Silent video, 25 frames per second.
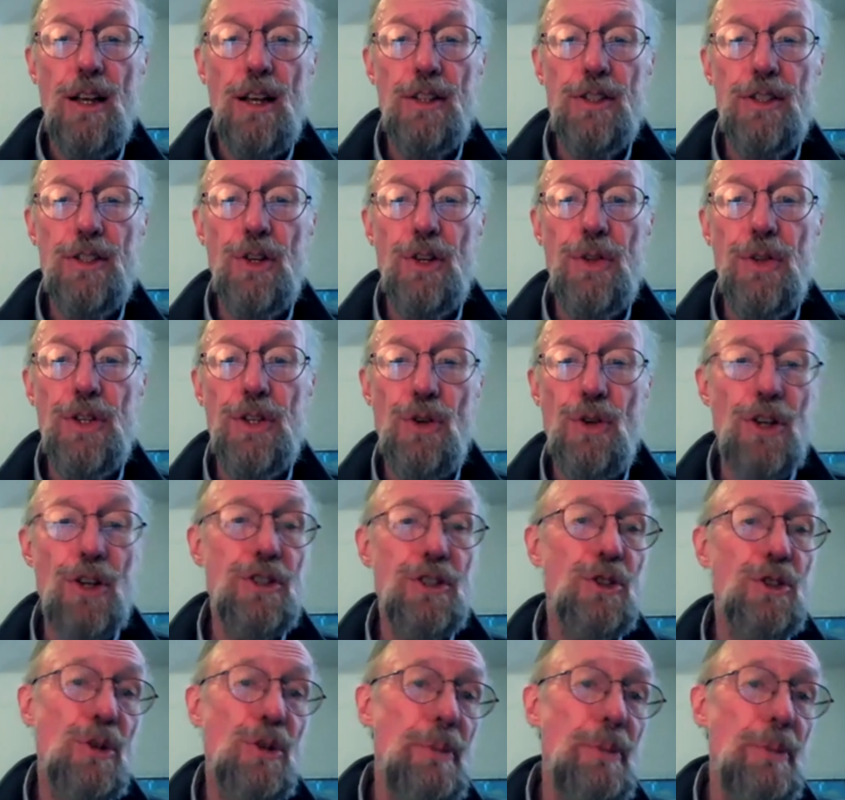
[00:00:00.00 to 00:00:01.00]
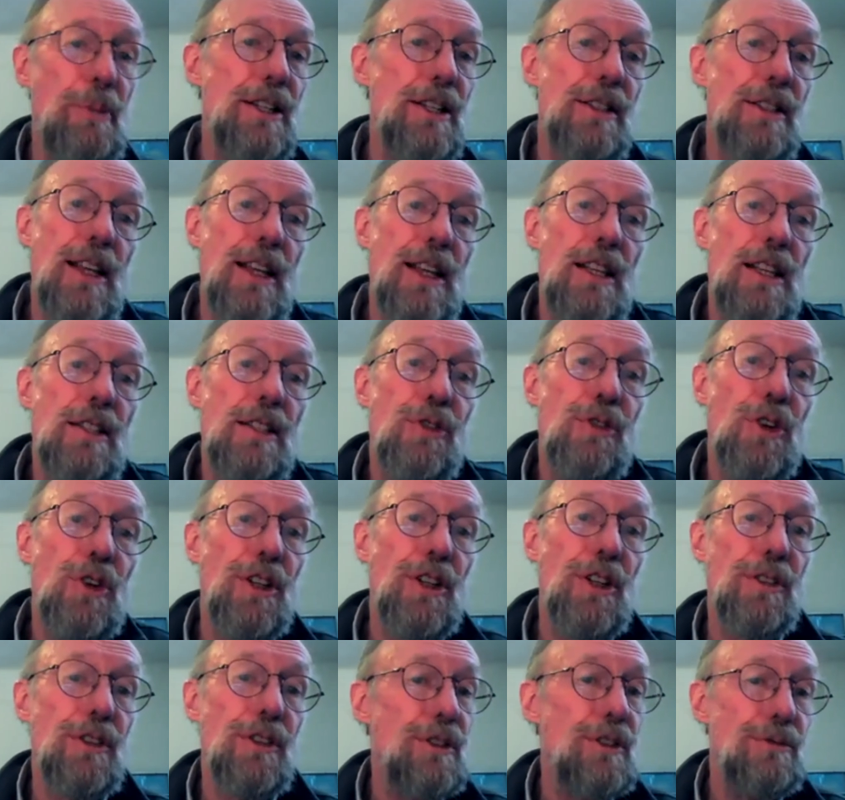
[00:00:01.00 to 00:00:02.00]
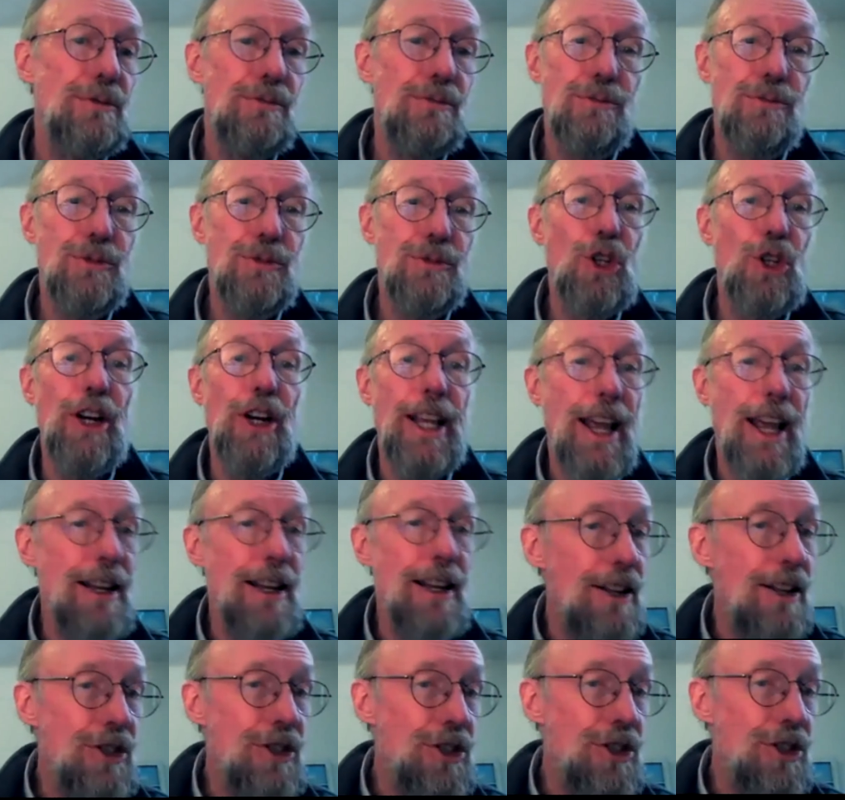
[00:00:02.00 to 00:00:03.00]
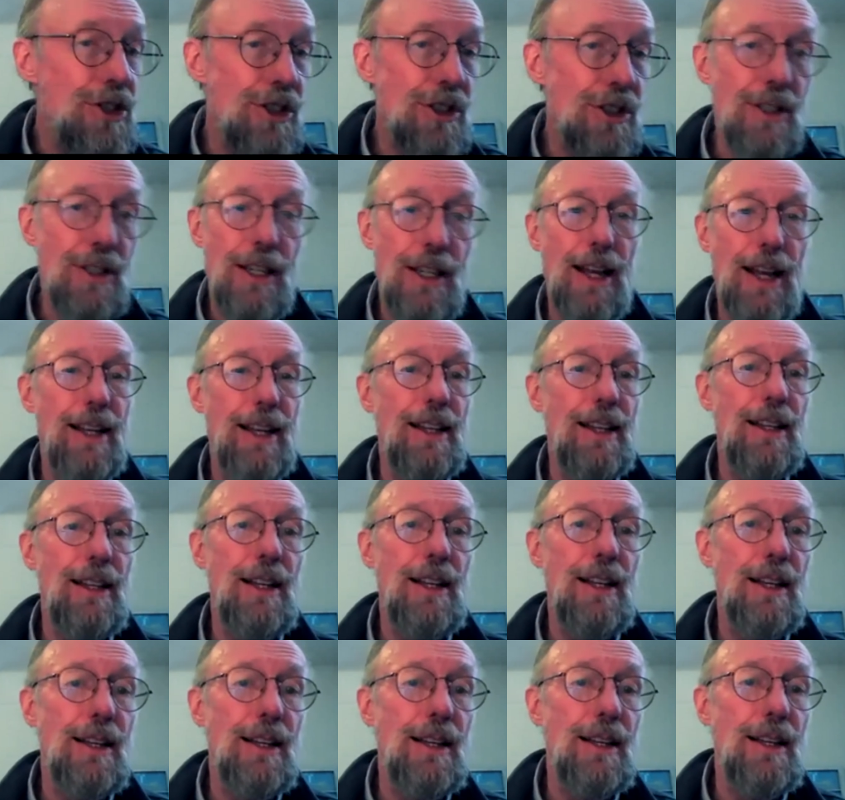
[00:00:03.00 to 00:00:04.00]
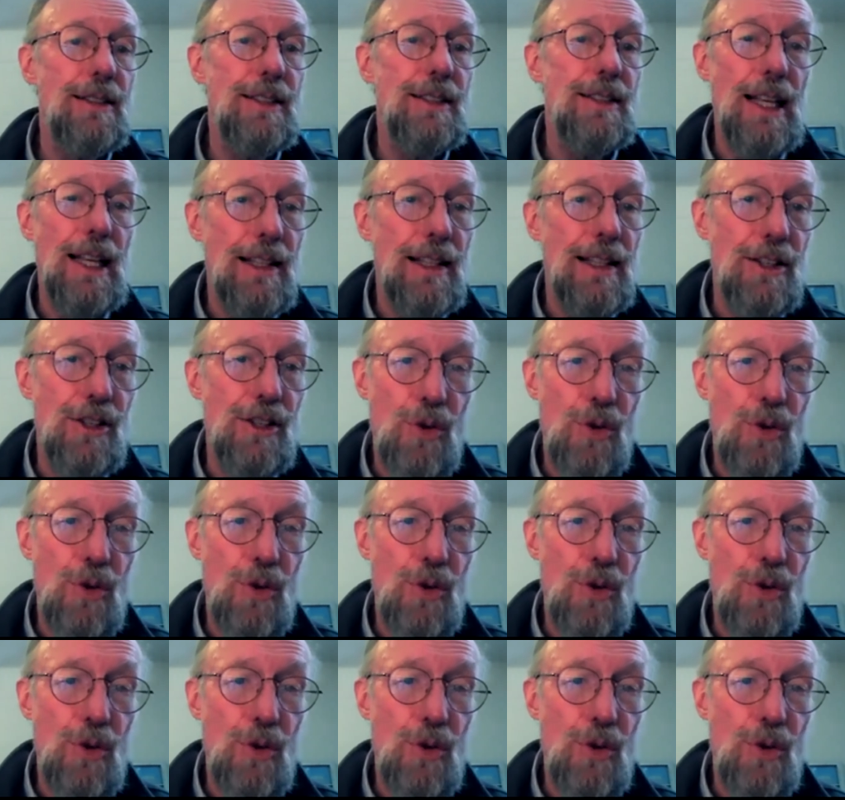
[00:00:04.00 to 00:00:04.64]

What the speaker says: So there's also tremendous needs for learning English, getting settled in